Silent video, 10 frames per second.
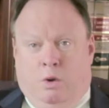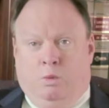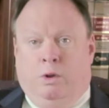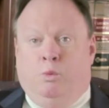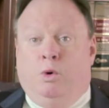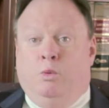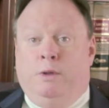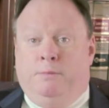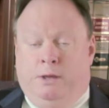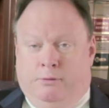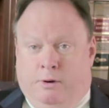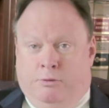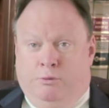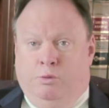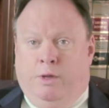only will we be there
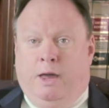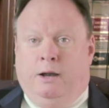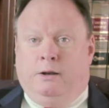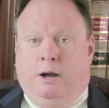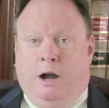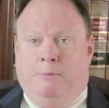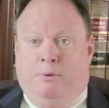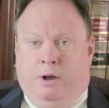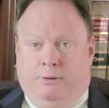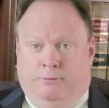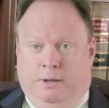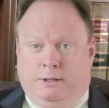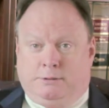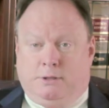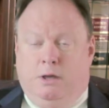through that entire
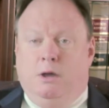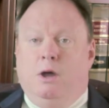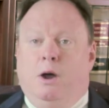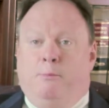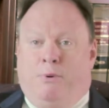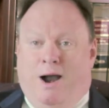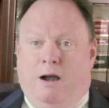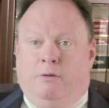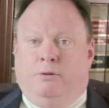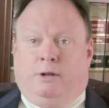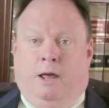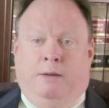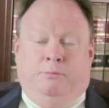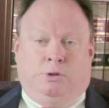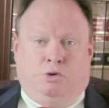process, prior to the
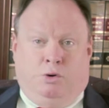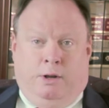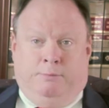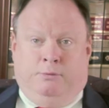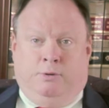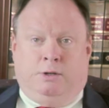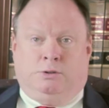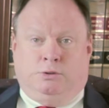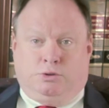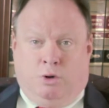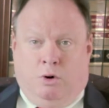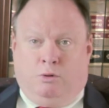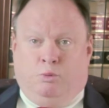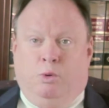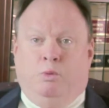time that your deposition
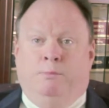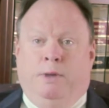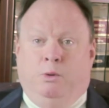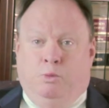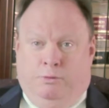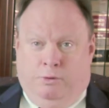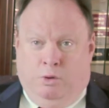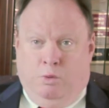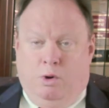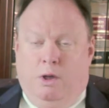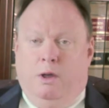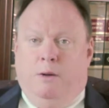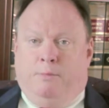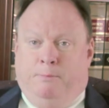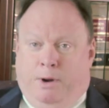starts, we will meet with you,
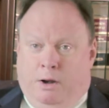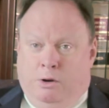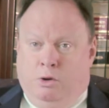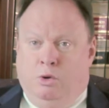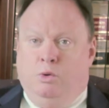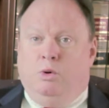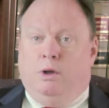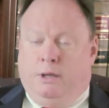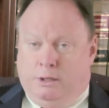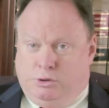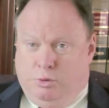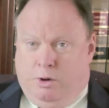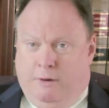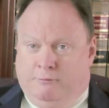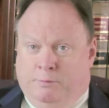prepare you, get you
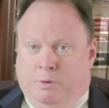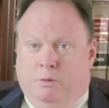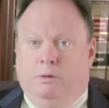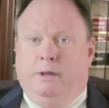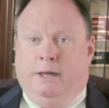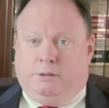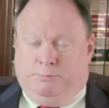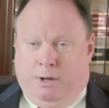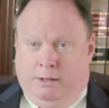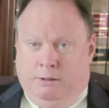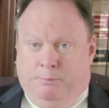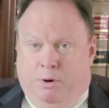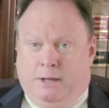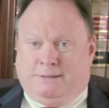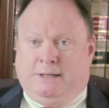comfortable, explain the
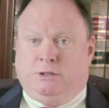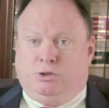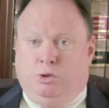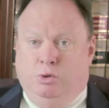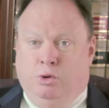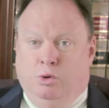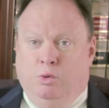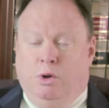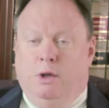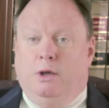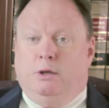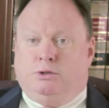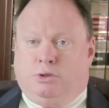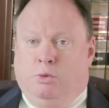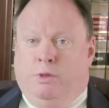process to you
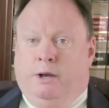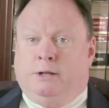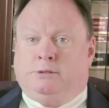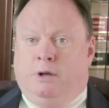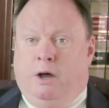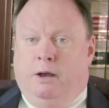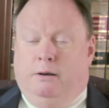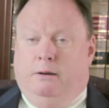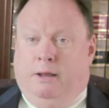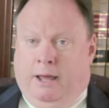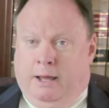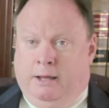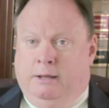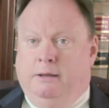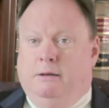so that it's not
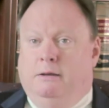a